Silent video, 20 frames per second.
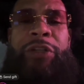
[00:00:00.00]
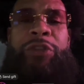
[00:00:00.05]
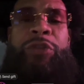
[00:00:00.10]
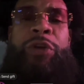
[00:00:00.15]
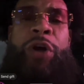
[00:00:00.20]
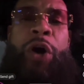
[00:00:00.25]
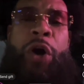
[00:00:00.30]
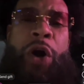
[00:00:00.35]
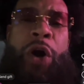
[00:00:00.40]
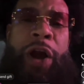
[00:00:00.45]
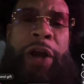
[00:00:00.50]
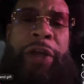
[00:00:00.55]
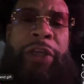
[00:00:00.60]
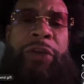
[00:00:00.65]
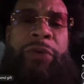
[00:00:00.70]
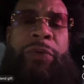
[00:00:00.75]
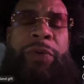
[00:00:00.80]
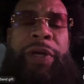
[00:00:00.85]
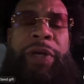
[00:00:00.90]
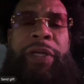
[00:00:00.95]
do the
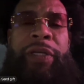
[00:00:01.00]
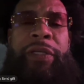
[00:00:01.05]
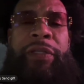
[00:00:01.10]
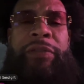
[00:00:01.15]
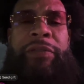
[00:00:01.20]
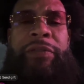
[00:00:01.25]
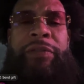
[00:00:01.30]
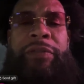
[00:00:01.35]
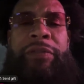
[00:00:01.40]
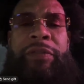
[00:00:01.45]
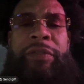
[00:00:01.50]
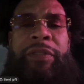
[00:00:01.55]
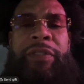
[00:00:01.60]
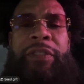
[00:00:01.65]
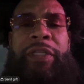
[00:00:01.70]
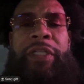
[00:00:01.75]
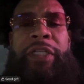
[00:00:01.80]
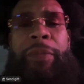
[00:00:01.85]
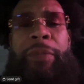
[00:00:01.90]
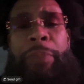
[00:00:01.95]
arguing,
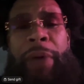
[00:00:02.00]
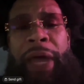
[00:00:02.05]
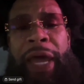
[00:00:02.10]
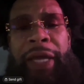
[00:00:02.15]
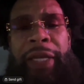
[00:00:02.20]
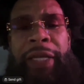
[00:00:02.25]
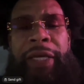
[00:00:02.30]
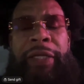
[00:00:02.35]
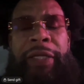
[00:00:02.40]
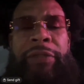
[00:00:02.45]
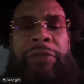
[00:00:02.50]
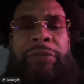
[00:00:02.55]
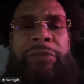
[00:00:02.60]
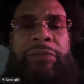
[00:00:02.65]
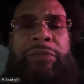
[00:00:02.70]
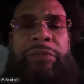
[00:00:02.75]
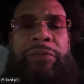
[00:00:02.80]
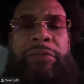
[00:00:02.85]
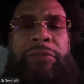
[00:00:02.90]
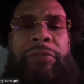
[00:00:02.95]
the debating,
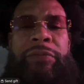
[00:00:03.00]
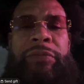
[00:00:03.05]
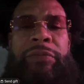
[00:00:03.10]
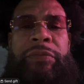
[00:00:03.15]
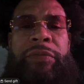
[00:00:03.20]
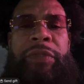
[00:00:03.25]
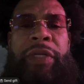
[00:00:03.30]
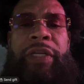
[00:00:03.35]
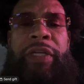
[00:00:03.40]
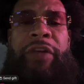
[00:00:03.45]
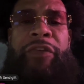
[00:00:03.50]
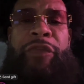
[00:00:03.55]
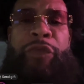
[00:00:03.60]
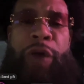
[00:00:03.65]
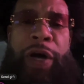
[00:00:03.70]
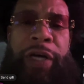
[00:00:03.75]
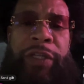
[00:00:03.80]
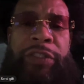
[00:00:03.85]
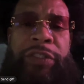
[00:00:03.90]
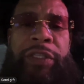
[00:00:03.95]
the
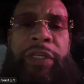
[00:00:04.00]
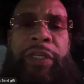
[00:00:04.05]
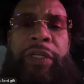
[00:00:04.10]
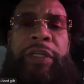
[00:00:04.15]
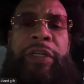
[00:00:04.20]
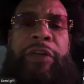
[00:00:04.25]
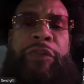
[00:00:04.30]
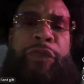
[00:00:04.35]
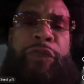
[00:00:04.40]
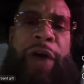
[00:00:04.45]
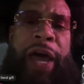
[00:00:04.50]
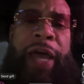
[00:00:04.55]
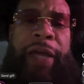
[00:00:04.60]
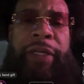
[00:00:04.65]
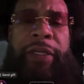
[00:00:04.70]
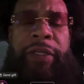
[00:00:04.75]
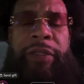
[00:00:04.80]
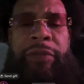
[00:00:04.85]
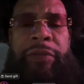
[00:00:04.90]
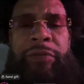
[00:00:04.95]
fussing, the
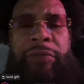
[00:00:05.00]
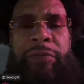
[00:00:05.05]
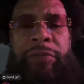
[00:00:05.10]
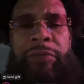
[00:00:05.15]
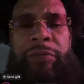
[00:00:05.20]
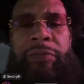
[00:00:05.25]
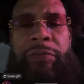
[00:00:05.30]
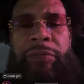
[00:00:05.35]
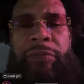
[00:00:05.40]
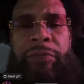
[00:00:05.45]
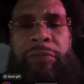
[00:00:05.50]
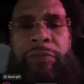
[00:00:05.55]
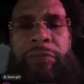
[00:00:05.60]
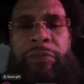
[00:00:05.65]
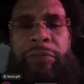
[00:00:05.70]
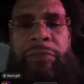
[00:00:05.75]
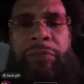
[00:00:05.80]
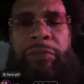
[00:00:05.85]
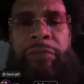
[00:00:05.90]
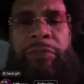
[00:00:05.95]
fighting,
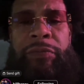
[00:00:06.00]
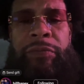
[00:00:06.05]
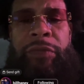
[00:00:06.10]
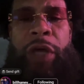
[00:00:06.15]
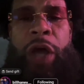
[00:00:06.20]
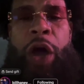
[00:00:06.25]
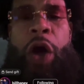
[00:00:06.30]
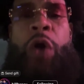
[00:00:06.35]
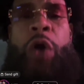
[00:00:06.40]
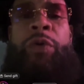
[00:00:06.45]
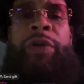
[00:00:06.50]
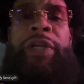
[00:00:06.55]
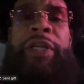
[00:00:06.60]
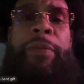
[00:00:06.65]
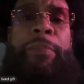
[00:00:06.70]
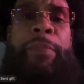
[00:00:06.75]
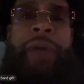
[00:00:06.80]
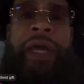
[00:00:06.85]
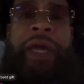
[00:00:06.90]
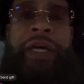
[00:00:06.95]
only
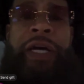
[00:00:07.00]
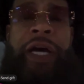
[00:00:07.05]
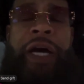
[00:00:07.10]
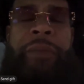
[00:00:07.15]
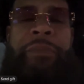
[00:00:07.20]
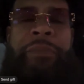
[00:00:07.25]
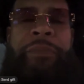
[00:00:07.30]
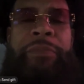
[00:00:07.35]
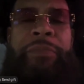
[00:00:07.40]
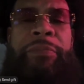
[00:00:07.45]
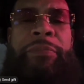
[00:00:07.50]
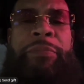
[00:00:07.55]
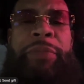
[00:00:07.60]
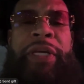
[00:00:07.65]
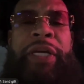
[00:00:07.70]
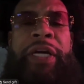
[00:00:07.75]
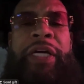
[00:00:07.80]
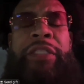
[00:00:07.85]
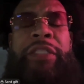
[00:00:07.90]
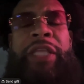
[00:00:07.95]
to make up
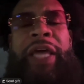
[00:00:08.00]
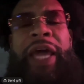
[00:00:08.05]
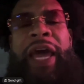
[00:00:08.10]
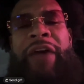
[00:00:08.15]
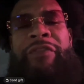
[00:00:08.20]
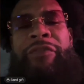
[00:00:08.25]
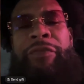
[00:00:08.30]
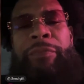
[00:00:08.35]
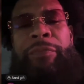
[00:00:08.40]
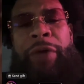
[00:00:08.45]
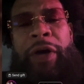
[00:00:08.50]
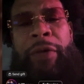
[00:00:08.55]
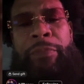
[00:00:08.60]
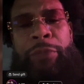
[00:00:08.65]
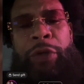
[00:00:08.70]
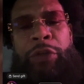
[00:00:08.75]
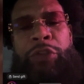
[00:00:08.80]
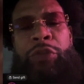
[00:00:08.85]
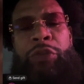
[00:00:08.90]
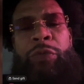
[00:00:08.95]
because they have a
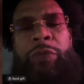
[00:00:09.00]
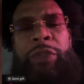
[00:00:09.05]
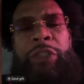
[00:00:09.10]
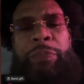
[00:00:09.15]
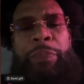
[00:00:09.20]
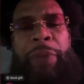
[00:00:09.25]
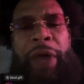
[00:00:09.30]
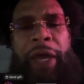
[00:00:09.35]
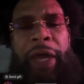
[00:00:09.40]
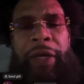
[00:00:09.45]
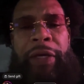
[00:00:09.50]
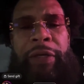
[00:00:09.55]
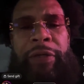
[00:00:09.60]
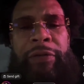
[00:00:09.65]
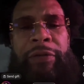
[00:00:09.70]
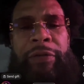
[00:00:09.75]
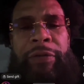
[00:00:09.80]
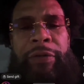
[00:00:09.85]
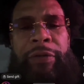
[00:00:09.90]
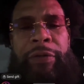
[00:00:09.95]
mutual respect
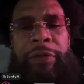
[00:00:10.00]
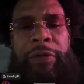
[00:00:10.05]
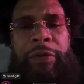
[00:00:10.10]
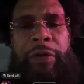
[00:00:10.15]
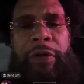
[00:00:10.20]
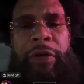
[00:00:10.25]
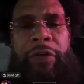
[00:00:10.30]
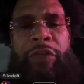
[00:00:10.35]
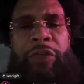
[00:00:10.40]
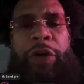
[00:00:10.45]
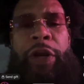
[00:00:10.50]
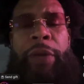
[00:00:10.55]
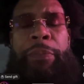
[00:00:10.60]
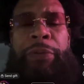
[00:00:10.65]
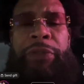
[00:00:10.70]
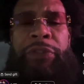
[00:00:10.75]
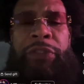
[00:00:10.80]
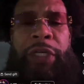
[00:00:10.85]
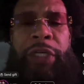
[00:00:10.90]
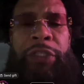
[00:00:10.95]
for their
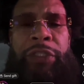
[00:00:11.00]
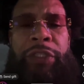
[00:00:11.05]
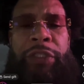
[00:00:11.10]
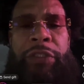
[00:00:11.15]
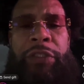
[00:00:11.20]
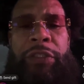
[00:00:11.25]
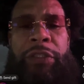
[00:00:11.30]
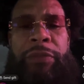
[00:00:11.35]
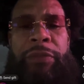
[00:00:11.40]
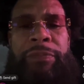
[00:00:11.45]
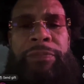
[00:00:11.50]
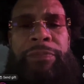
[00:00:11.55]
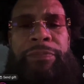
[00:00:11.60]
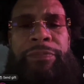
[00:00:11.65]
positions.